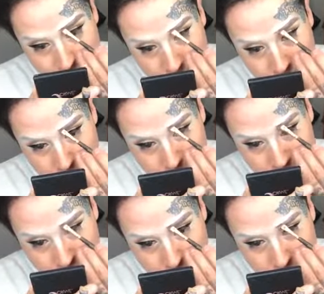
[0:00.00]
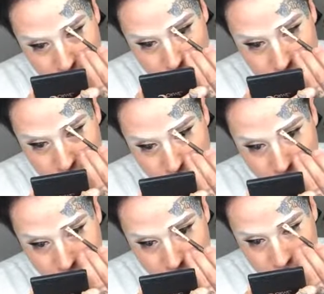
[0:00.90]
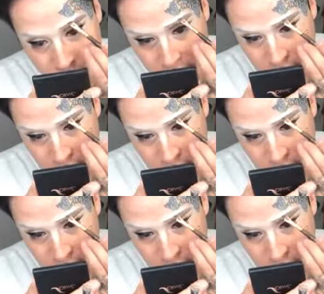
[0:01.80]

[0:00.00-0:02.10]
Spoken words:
So I made them a little bit smaller